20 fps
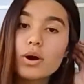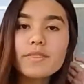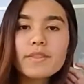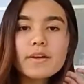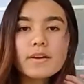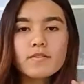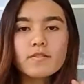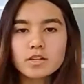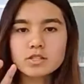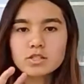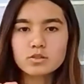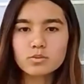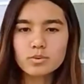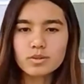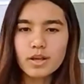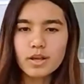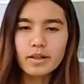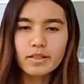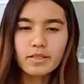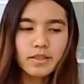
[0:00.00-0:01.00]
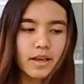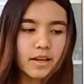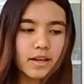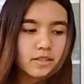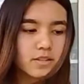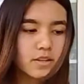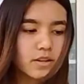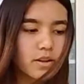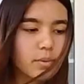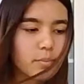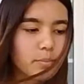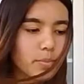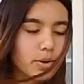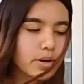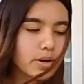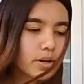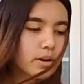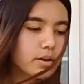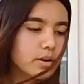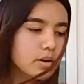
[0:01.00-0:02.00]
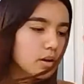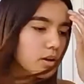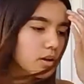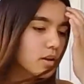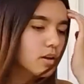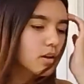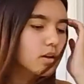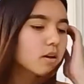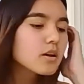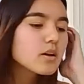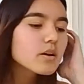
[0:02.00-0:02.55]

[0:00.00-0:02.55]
and then eventually we'll like land at a number.